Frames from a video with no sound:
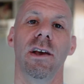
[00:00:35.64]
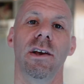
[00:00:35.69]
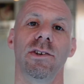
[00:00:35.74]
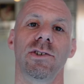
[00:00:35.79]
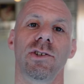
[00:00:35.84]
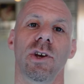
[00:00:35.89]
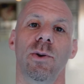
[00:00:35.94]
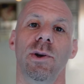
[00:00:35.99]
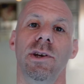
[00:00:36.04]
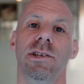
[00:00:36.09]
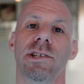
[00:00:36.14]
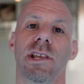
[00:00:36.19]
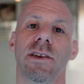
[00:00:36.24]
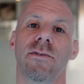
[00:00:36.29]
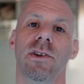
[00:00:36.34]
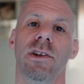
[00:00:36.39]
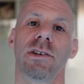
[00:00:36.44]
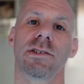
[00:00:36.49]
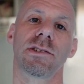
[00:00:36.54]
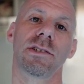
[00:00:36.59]
So he's
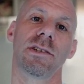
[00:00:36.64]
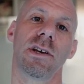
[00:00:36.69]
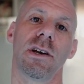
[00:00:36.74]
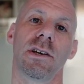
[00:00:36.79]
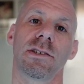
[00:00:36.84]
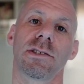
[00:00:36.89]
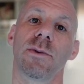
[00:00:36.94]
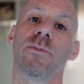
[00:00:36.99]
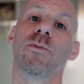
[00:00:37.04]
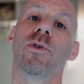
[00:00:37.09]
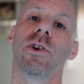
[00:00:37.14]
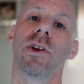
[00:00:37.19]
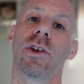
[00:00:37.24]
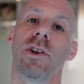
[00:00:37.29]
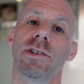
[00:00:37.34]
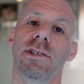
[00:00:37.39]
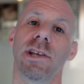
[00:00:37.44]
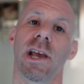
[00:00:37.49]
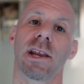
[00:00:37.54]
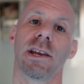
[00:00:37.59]
given us some really
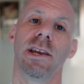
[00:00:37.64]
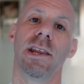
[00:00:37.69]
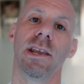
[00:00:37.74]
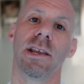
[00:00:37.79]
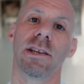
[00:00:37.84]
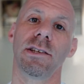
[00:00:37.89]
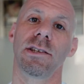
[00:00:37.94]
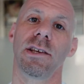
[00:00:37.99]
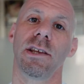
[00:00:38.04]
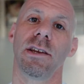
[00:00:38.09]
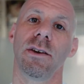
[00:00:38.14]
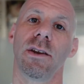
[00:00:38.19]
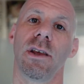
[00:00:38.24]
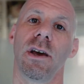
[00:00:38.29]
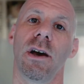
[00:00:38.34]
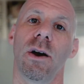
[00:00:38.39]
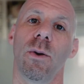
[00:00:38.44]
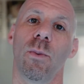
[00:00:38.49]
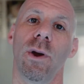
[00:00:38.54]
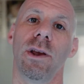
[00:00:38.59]
good techniques
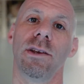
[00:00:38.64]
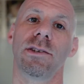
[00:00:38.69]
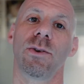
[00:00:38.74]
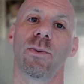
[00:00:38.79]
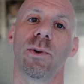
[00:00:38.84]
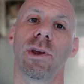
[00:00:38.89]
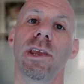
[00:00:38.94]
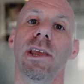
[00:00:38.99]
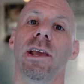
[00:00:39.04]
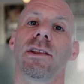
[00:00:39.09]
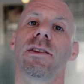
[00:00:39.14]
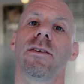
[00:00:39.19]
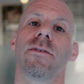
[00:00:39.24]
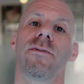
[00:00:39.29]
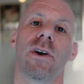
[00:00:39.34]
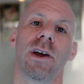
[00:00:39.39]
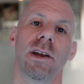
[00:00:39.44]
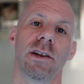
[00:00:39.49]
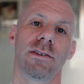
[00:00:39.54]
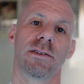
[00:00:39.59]
and ways that we can get the
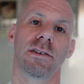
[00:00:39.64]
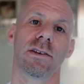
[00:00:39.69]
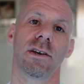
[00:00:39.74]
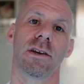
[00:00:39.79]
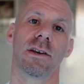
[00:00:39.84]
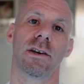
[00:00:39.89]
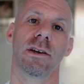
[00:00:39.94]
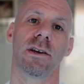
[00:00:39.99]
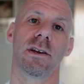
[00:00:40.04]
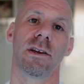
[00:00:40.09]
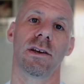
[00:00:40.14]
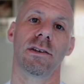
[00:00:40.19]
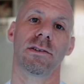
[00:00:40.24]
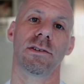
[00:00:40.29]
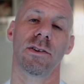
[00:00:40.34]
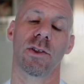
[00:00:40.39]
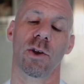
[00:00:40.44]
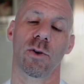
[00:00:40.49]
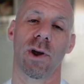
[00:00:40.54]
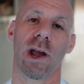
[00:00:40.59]
fight
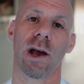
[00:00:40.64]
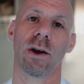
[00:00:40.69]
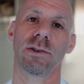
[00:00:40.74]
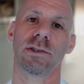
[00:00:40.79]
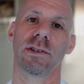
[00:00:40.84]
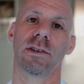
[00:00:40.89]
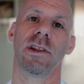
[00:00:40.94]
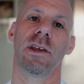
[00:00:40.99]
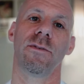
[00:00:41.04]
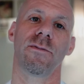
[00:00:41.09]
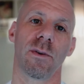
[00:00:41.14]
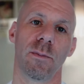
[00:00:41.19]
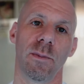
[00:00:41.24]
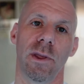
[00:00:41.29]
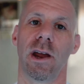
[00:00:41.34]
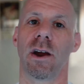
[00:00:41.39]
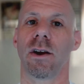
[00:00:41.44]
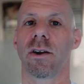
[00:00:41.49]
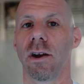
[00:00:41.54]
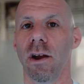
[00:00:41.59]
to the ground, and then from
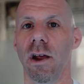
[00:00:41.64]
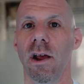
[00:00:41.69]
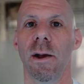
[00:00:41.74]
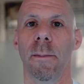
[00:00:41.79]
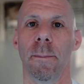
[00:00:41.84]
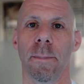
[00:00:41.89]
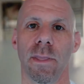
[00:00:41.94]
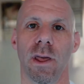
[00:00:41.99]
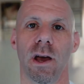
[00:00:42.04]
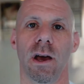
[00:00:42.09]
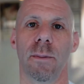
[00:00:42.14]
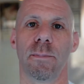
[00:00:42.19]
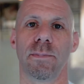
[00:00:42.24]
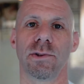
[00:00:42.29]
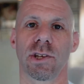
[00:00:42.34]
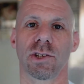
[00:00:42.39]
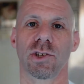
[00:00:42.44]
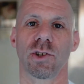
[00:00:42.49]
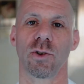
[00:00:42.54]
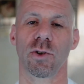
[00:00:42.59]
there,
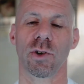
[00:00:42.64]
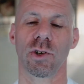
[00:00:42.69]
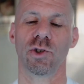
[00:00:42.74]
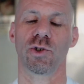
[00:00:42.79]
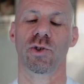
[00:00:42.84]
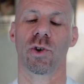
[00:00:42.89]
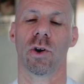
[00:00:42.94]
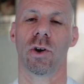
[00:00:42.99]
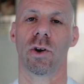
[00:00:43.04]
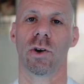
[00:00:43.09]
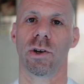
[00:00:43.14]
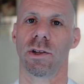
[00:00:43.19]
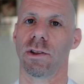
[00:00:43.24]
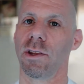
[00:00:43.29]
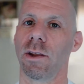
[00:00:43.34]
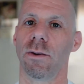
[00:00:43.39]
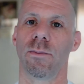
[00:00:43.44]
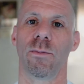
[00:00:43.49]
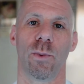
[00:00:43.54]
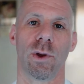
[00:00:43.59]
positional control, and
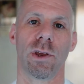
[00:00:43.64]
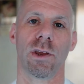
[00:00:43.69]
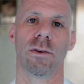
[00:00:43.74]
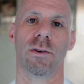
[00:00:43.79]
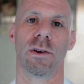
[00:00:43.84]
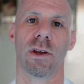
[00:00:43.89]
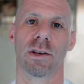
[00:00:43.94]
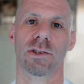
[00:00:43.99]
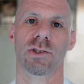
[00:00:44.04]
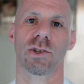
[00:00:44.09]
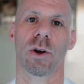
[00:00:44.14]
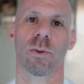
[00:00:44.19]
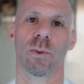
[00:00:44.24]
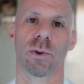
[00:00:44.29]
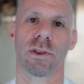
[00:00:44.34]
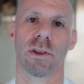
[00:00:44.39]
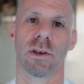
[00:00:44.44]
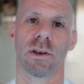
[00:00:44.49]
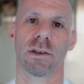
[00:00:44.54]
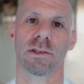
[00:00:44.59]
then we can start
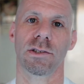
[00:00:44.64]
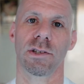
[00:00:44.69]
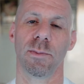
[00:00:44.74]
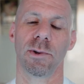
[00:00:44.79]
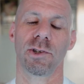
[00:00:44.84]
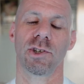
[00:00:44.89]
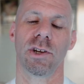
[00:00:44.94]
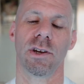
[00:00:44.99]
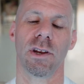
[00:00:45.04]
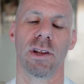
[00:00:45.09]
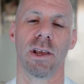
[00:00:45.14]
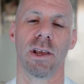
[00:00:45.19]
with the submission.